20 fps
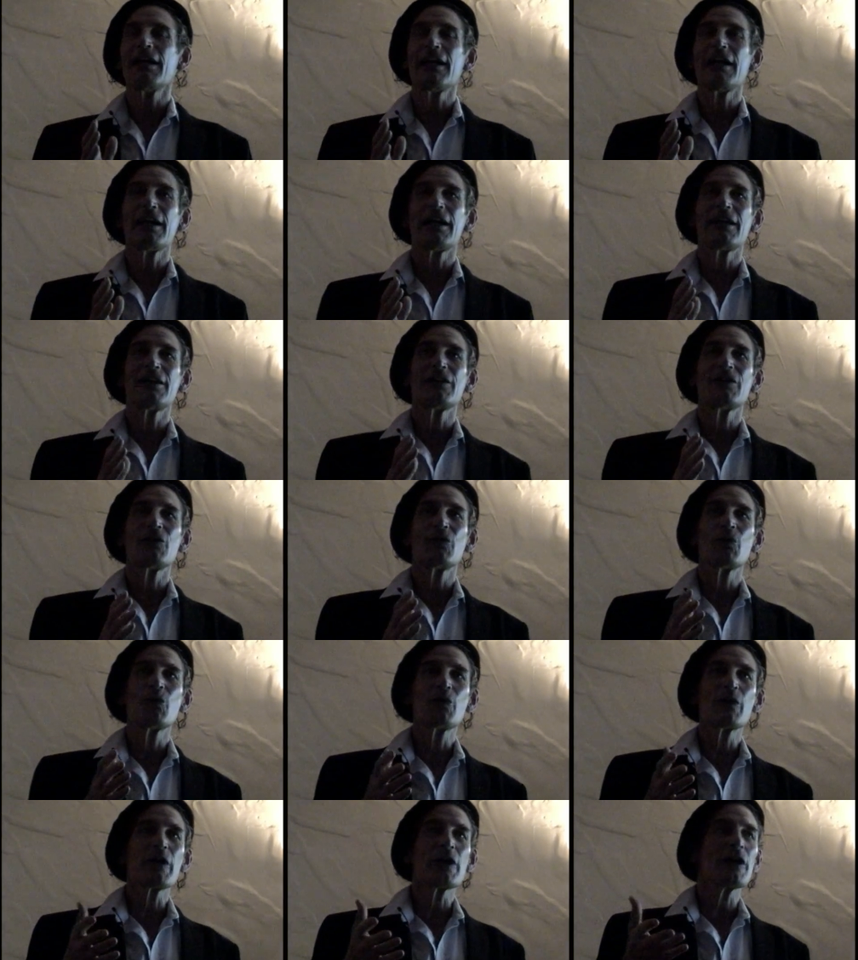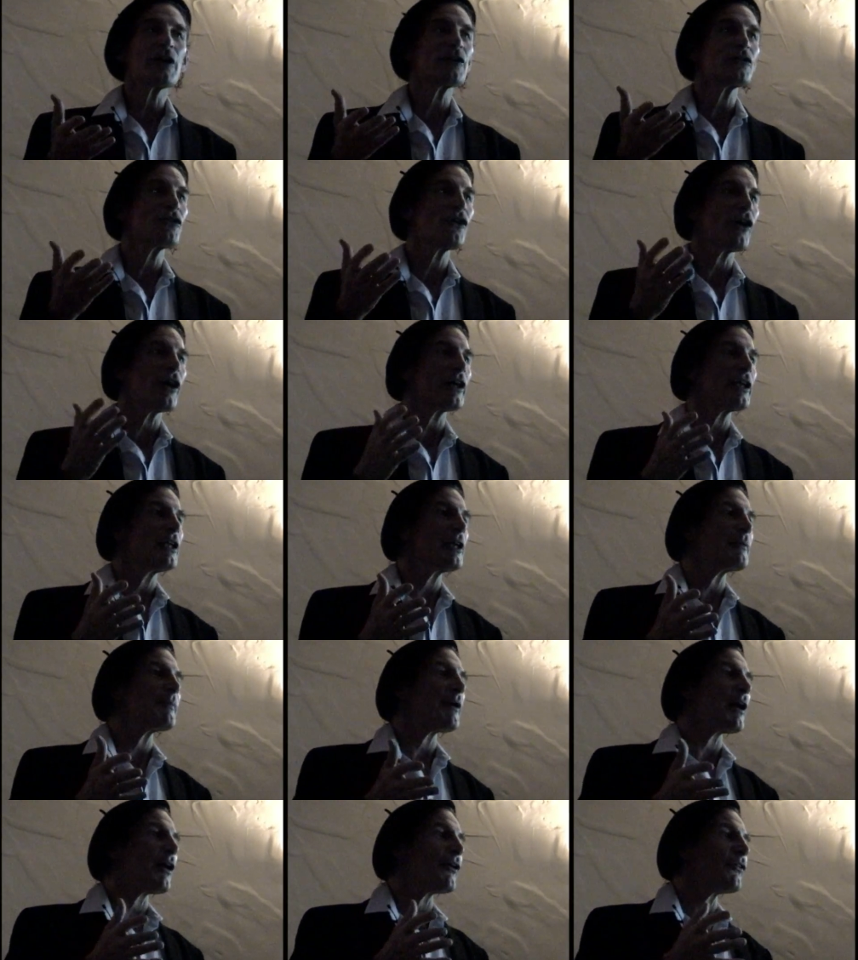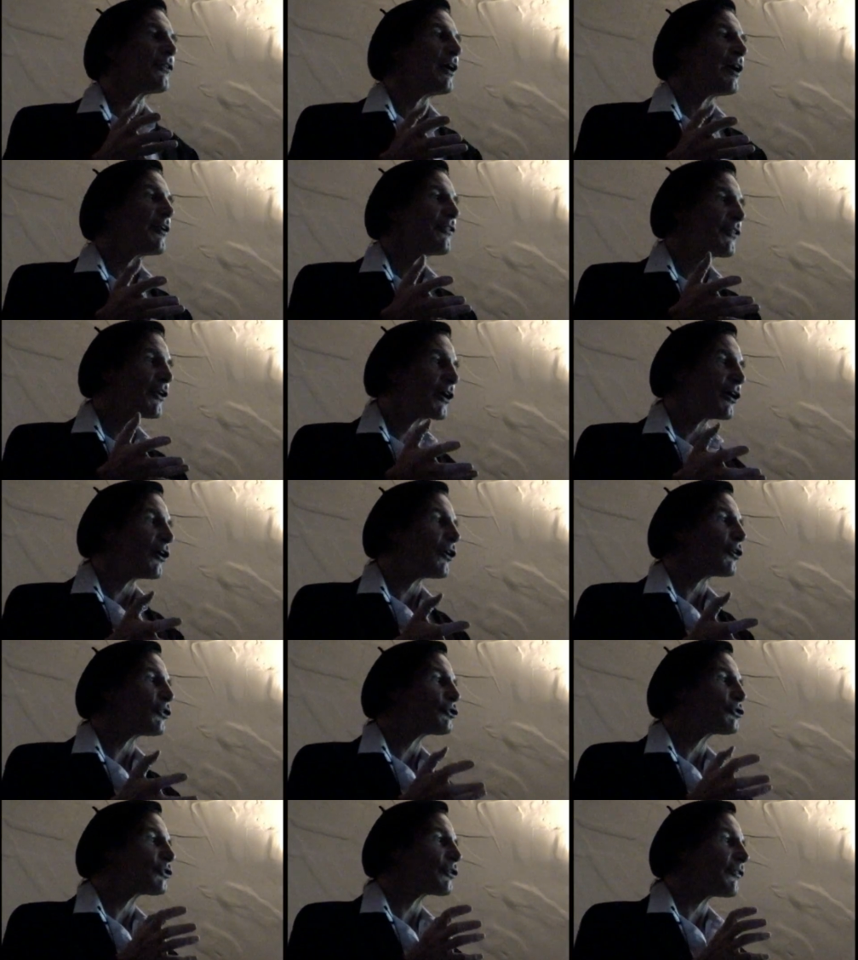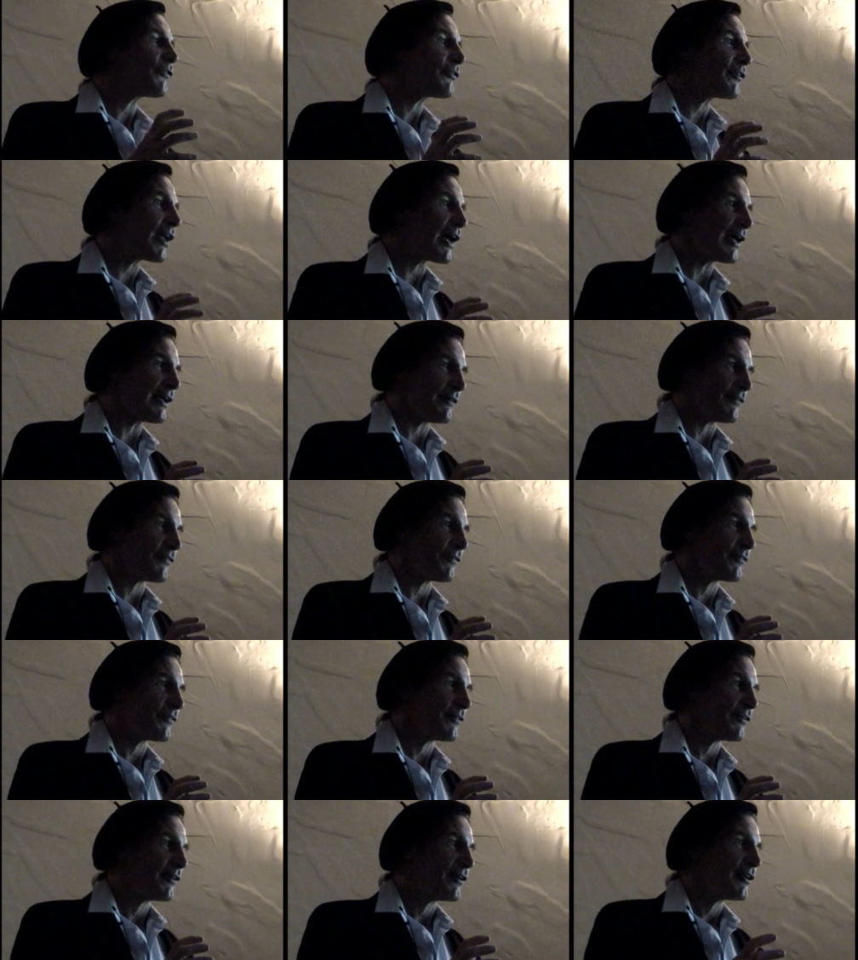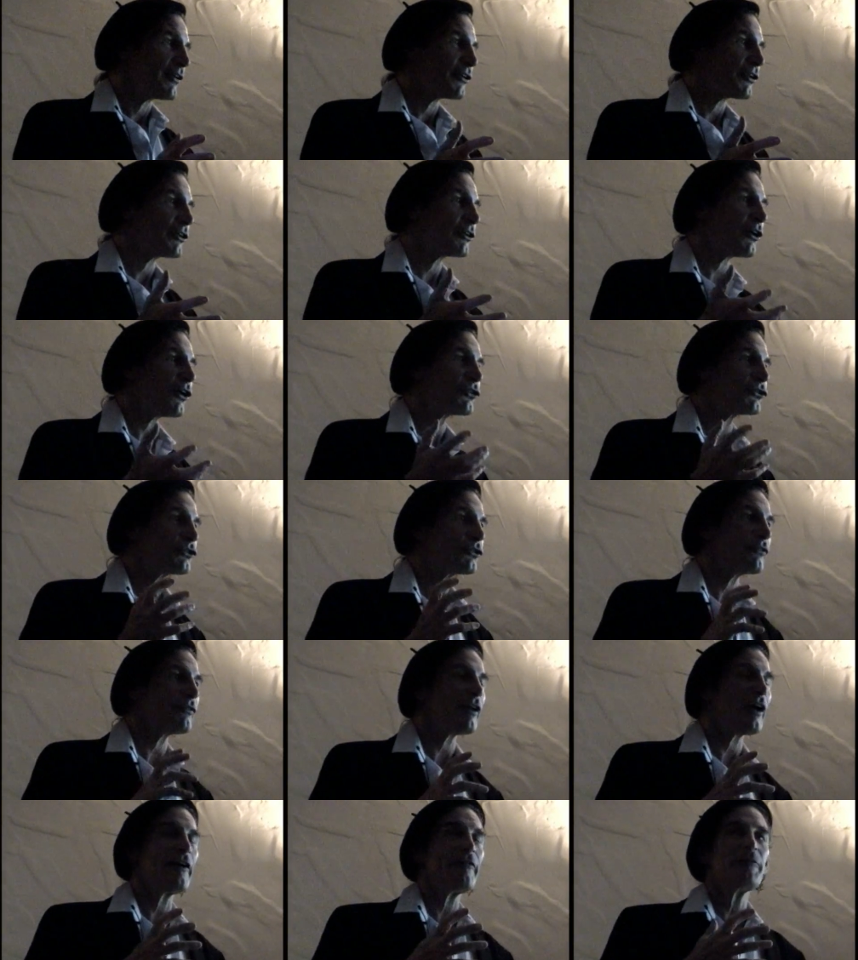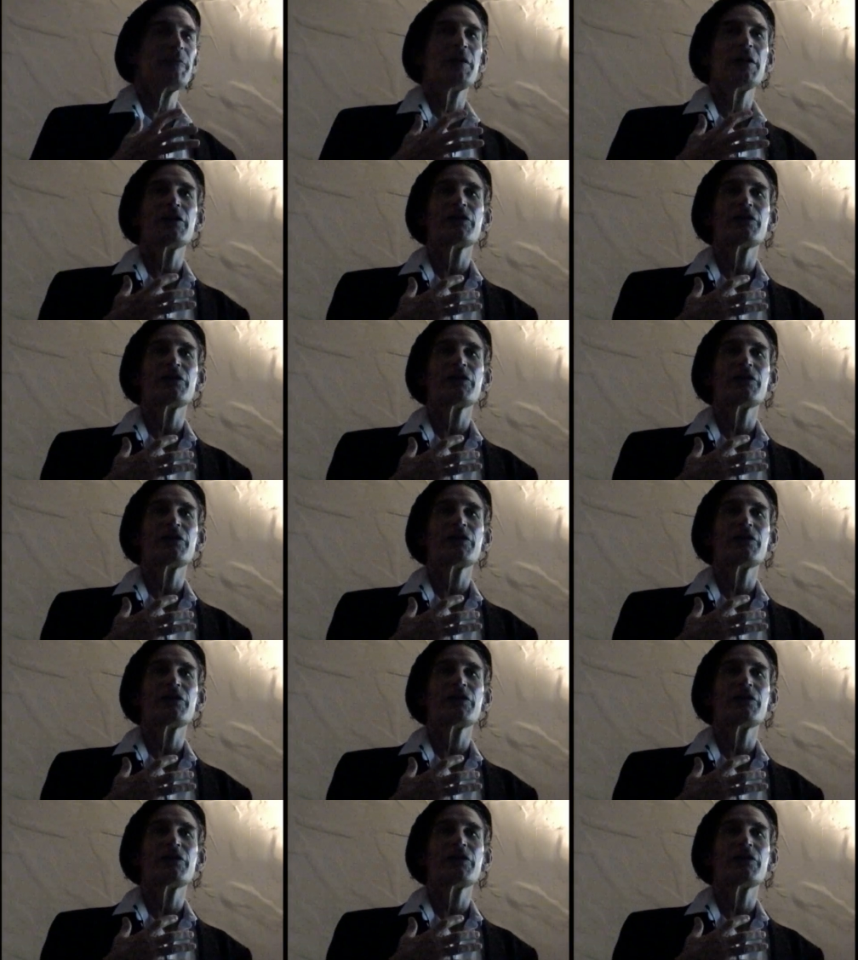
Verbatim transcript: And we're talking about the culture of life. The culture of life